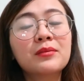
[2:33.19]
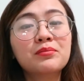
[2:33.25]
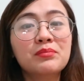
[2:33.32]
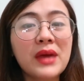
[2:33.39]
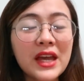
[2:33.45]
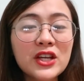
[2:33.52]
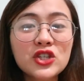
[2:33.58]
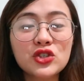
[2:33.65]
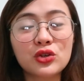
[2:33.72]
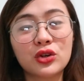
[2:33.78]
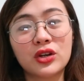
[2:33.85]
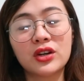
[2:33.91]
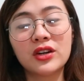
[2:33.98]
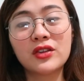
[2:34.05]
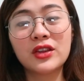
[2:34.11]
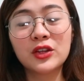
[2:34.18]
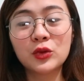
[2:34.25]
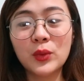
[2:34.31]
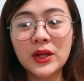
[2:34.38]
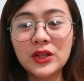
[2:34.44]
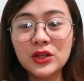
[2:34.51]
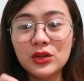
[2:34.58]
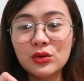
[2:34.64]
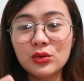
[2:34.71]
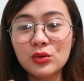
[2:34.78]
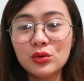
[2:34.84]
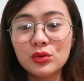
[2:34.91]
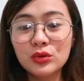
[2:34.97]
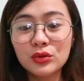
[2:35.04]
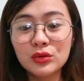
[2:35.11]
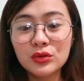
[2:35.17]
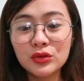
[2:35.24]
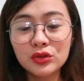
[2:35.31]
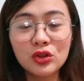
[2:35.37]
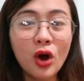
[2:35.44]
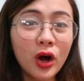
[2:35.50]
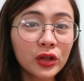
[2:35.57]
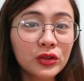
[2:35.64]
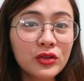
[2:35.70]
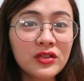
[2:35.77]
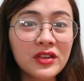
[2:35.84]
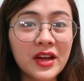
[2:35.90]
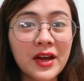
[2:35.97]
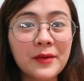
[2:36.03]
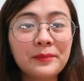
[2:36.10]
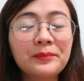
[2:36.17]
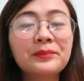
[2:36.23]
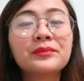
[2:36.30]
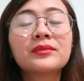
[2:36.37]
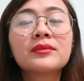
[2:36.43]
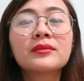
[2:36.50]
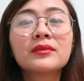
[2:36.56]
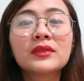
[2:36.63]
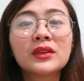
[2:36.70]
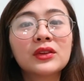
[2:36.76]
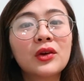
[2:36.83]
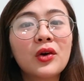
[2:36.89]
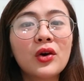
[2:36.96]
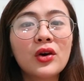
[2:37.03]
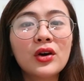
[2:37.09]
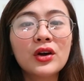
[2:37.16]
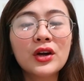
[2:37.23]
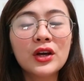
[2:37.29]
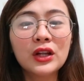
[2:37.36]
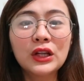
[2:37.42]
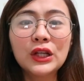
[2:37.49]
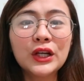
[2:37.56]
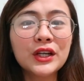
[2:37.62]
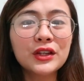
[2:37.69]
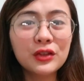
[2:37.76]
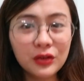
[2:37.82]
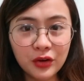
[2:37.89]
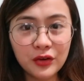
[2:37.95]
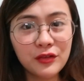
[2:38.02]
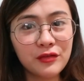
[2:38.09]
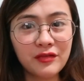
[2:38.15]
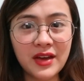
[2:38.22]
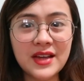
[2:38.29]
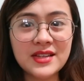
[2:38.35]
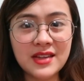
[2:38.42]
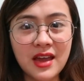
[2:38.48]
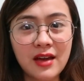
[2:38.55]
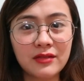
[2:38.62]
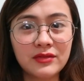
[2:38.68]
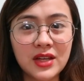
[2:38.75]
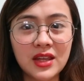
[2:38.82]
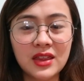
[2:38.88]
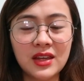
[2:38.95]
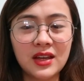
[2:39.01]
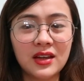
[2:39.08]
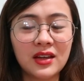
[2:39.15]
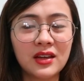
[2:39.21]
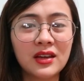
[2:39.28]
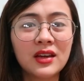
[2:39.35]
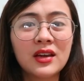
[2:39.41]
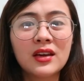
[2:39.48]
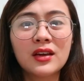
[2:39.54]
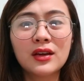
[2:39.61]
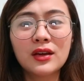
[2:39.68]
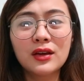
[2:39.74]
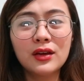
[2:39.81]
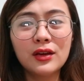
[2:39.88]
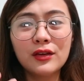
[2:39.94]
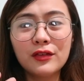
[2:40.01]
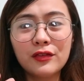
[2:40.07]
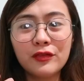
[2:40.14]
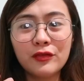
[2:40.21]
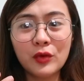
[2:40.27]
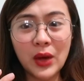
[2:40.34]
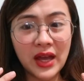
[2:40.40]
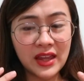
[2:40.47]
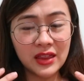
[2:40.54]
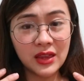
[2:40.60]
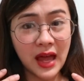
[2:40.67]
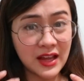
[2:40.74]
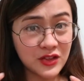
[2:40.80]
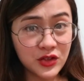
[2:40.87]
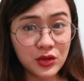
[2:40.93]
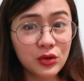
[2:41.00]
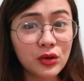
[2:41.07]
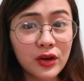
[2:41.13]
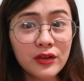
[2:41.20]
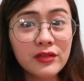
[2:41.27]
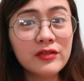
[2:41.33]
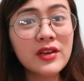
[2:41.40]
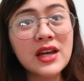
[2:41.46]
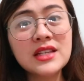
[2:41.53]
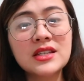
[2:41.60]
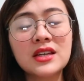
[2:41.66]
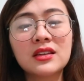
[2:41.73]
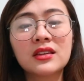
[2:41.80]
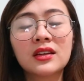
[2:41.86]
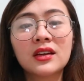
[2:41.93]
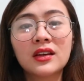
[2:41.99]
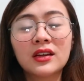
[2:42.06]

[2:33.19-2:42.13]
Make sure that when you talk to them, no, learn to confess everything. If and as you confess it,